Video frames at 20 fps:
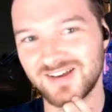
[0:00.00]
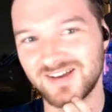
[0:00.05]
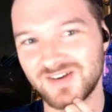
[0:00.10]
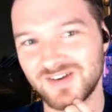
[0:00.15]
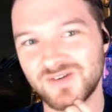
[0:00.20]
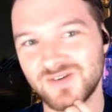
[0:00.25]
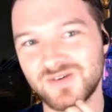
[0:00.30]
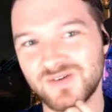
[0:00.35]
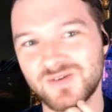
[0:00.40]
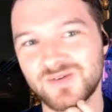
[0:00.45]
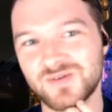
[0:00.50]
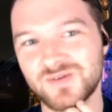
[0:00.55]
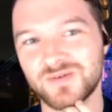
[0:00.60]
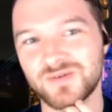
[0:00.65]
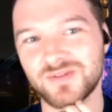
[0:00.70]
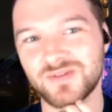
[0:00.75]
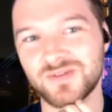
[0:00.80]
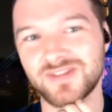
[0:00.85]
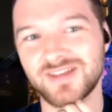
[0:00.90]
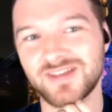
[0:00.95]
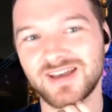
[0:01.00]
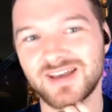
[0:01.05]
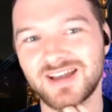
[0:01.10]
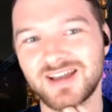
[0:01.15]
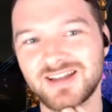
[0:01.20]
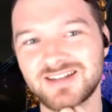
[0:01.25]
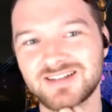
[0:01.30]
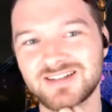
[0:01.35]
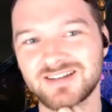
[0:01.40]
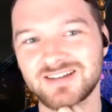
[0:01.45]
Ooh,
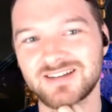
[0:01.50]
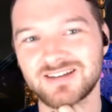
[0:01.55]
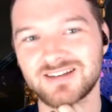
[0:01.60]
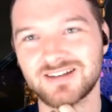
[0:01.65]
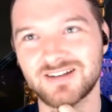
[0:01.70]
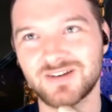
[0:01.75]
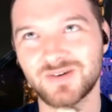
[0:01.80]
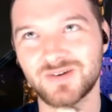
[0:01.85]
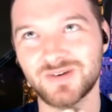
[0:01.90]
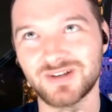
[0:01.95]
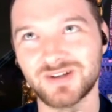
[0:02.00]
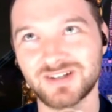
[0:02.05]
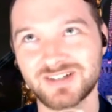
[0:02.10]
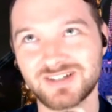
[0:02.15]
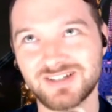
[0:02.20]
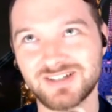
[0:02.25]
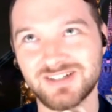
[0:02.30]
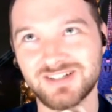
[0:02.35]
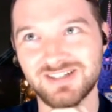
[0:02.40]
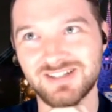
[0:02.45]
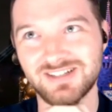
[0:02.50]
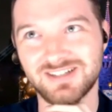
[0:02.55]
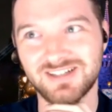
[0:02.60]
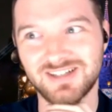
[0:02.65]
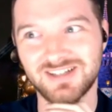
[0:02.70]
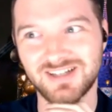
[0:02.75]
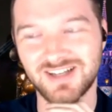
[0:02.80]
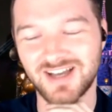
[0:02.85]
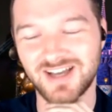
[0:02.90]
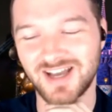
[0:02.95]
that's a good
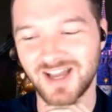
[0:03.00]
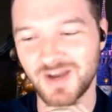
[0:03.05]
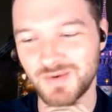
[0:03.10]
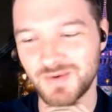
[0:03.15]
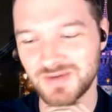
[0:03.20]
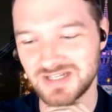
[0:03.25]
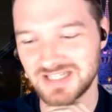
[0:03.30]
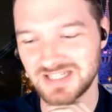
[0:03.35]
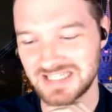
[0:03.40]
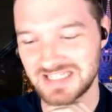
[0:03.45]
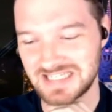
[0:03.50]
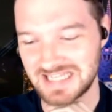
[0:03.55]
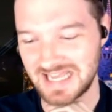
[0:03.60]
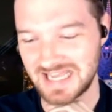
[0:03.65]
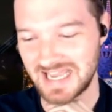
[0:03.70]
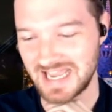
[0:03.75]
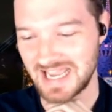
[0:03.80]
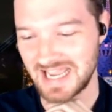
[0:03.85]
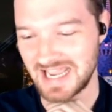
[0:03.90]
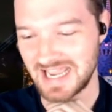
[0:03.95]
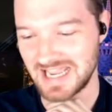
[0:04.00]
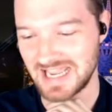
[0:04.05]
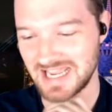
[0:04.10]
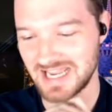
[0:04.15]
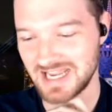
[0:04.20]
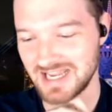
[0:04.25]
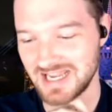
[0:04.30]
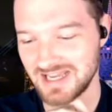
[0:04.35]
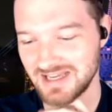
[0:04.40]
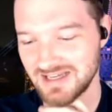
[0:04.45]
question. I would say